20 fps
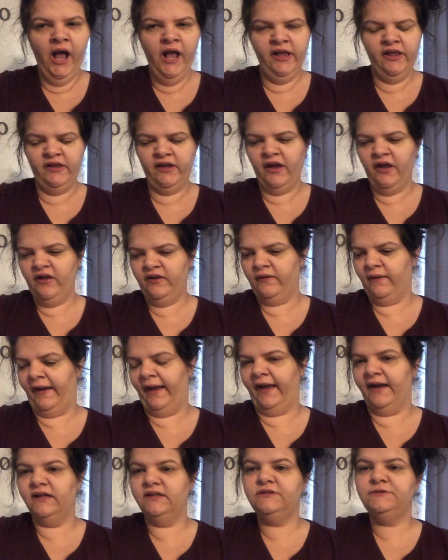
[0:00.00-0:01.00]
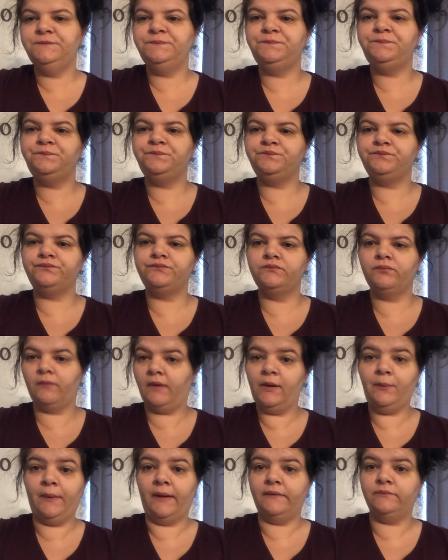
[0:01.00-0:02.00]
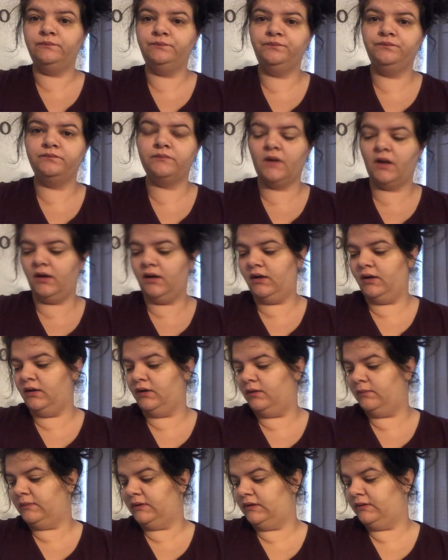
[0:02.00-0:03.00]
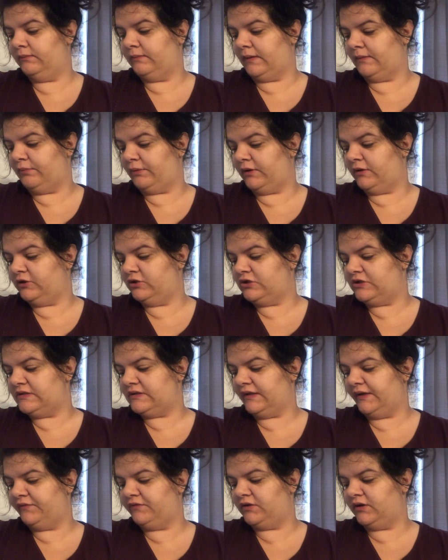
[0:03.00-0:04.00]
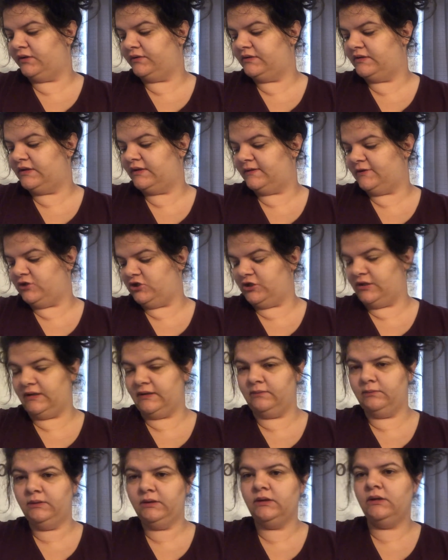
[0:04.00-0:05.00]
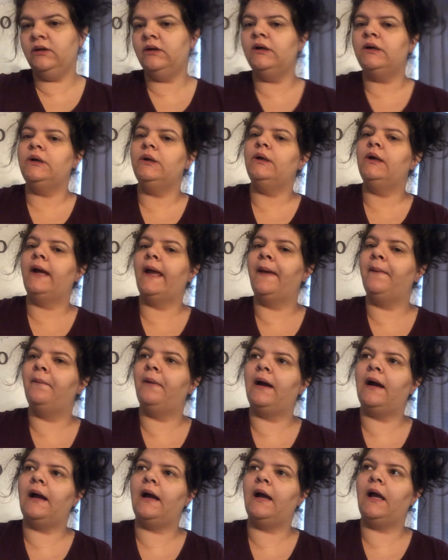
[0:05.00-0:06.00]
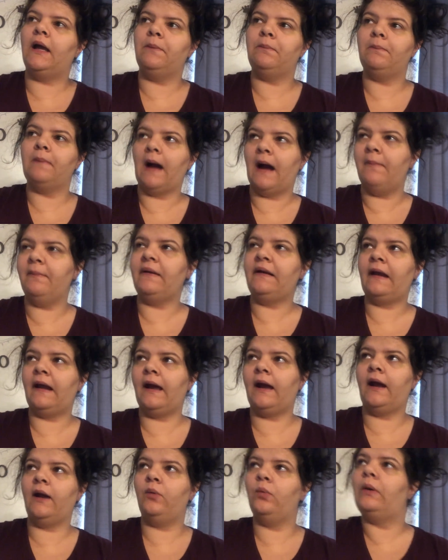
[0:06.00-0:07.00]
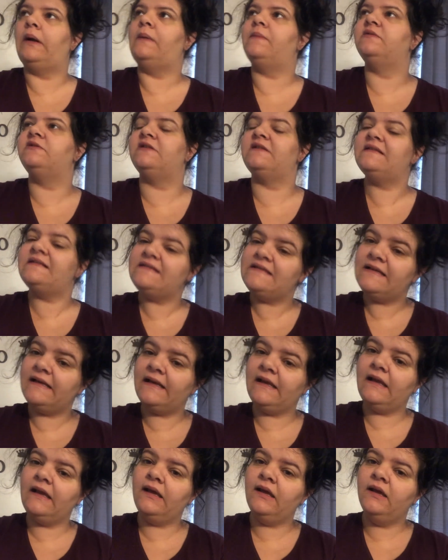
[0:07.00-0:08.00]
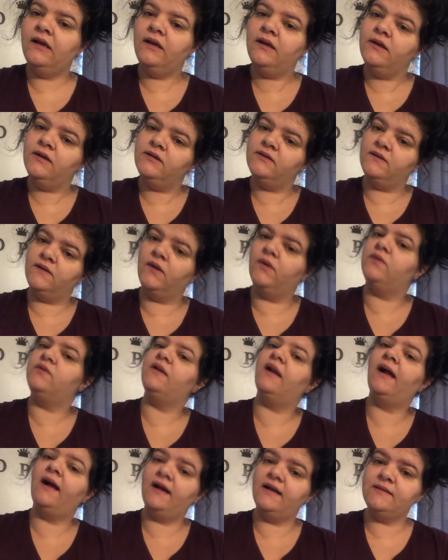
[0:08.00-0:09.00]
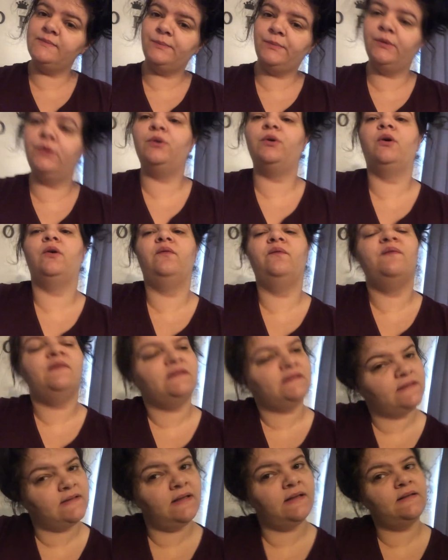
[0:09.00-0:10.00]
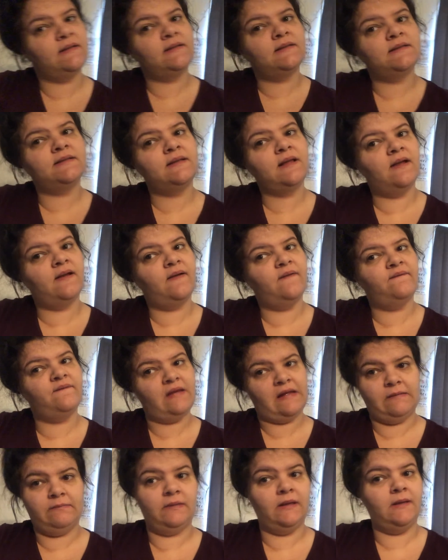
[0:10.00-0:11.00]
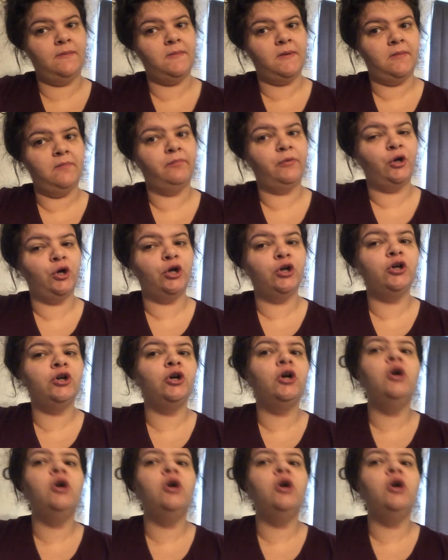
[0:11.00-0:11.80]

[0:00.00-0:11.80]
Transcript: Excuse me. Anyway, um, my brother just left to go to the gym. My mom and dad went up to the city to go to the hospital to go visit a family member.